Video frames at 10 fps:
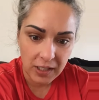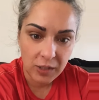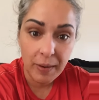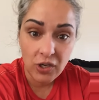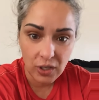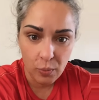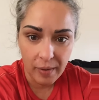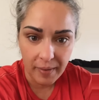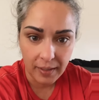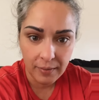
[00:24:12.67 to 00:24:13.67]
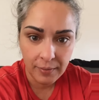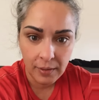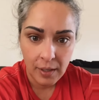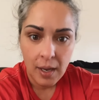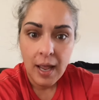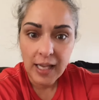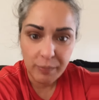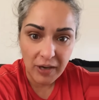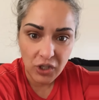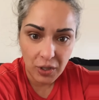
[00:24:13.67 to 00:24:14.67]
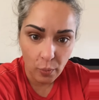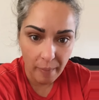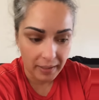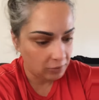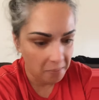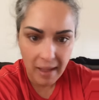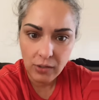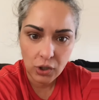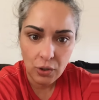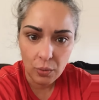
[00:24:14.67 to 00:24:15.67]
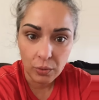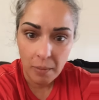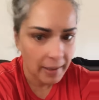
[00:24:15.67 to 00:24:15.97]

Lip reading: especially women. Especially the women. The men too.